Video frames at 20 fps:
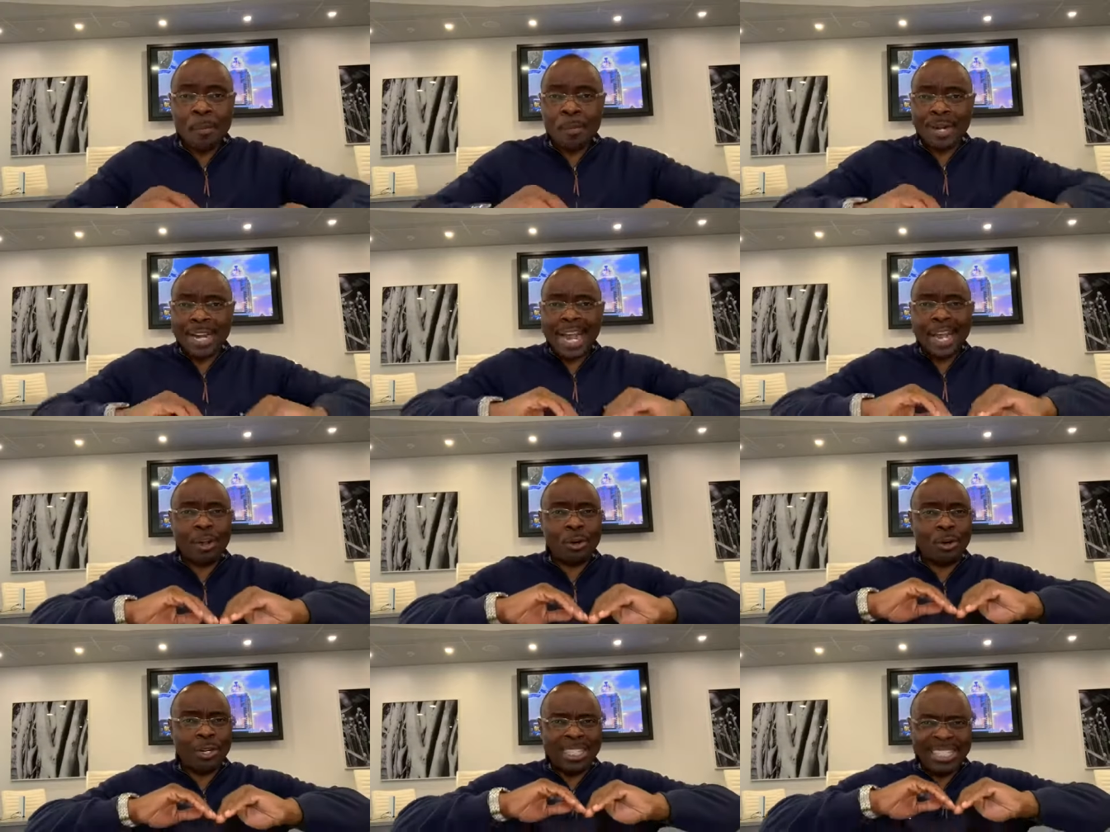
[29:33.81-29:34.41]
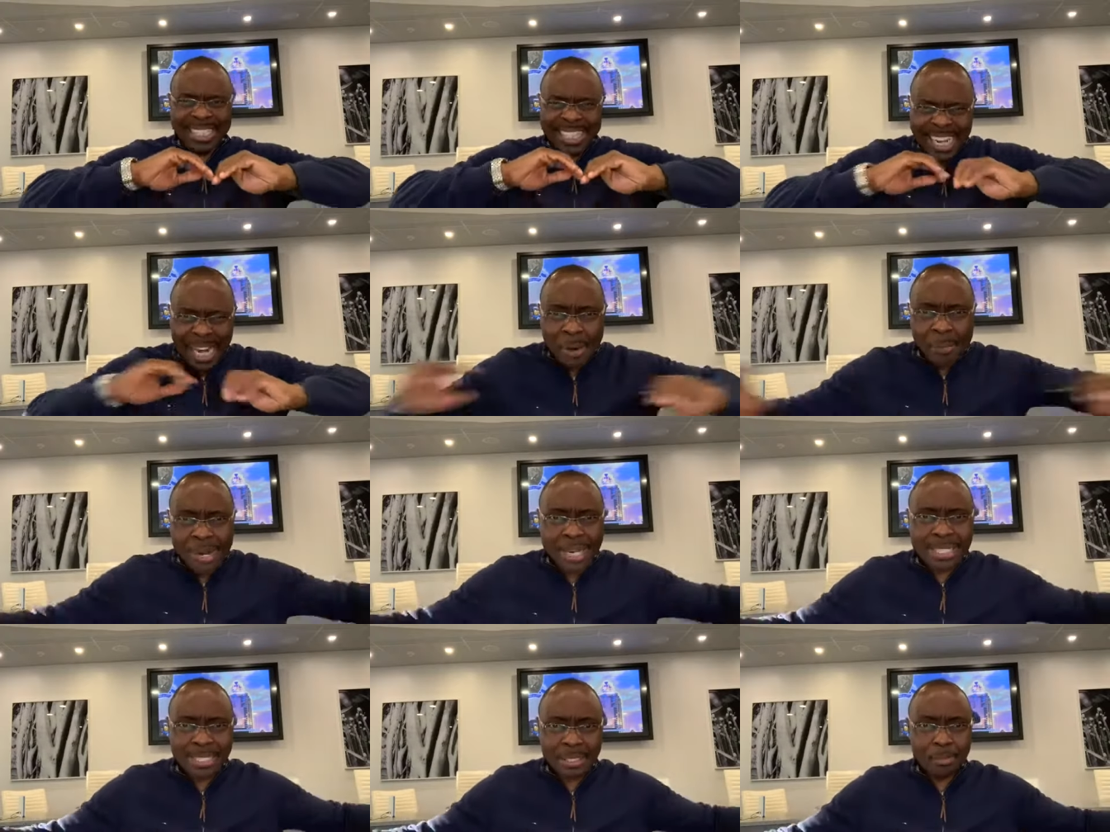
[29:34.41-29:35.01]
but I call it
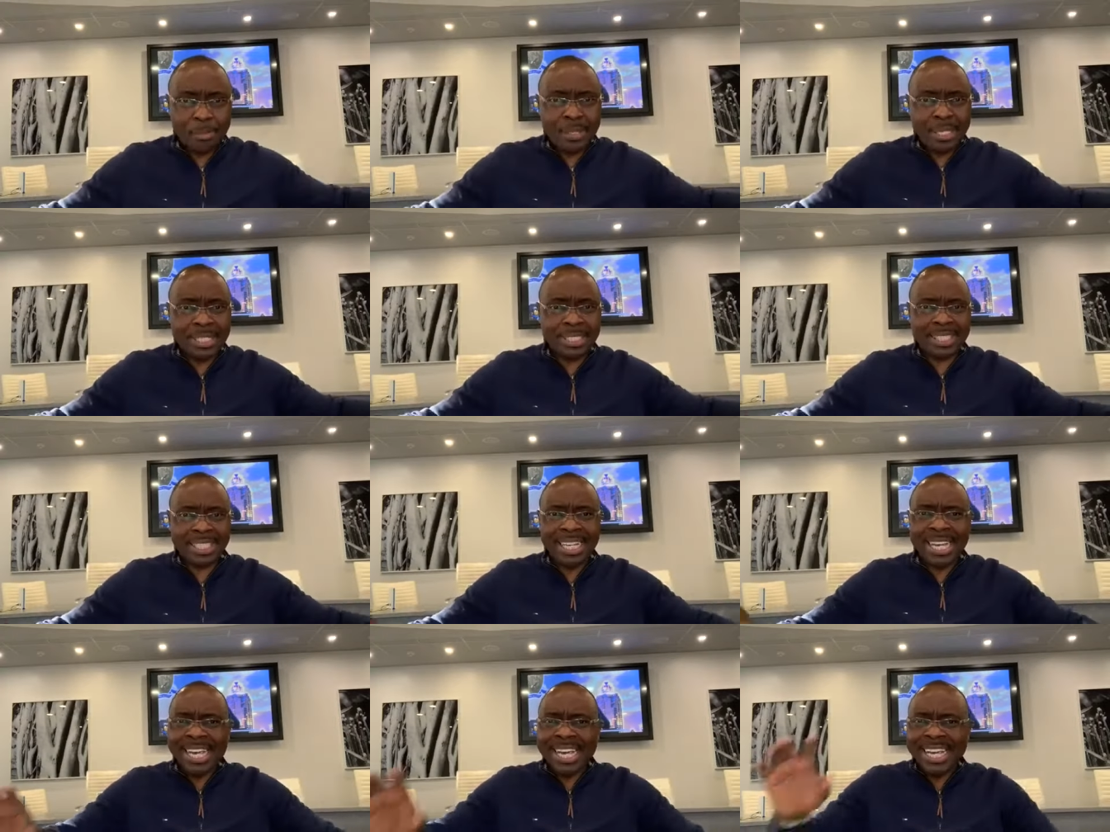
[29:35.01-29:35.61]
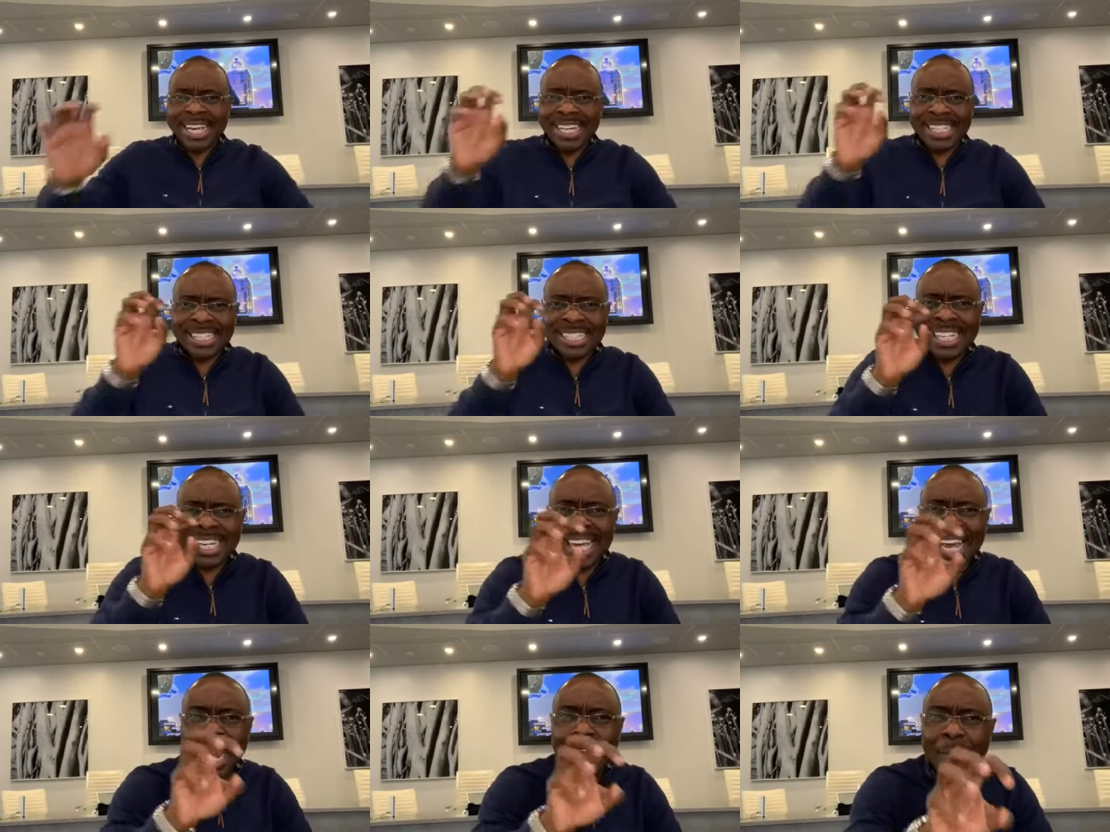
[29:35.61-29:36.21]
characterability.
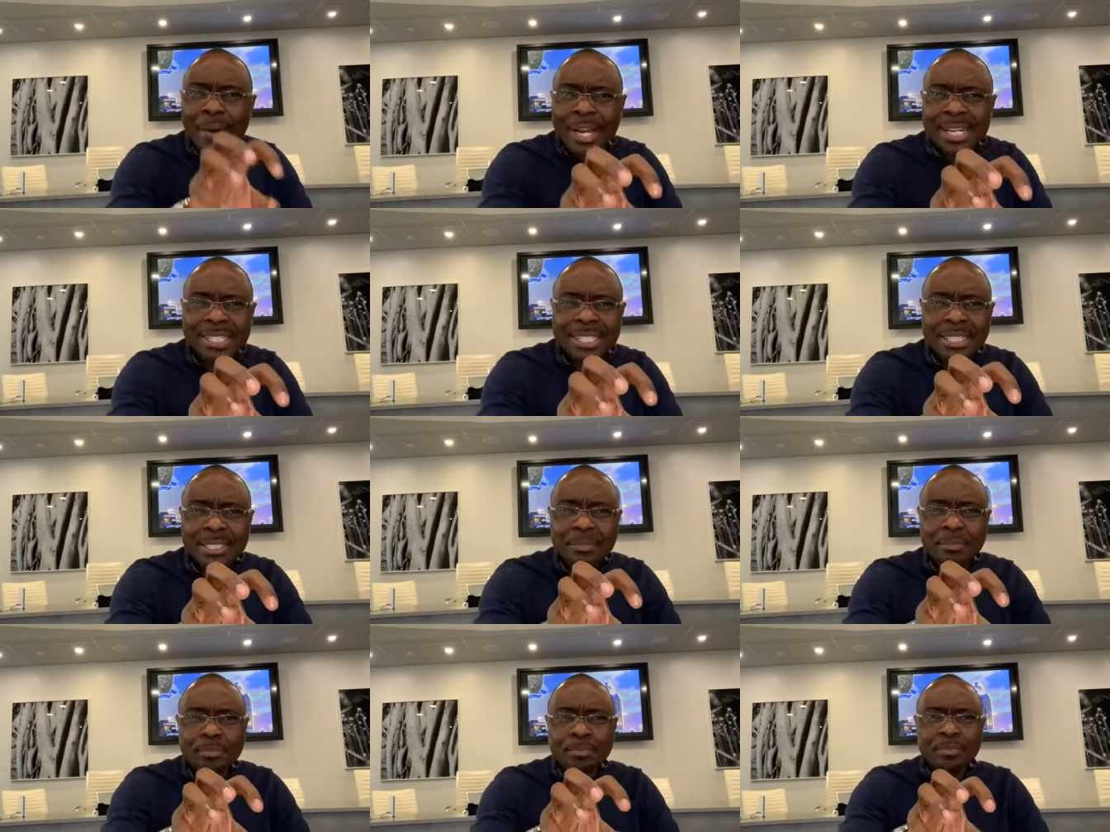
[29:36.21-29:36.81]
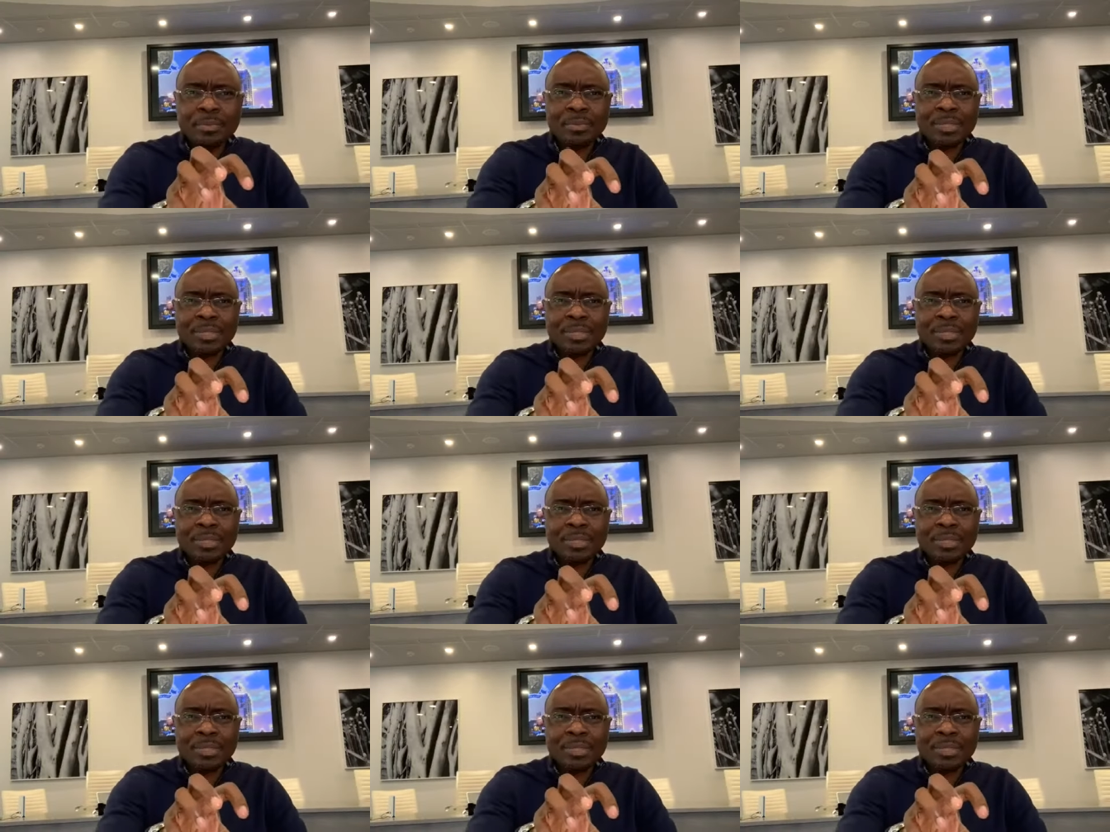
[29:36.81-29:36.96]
His character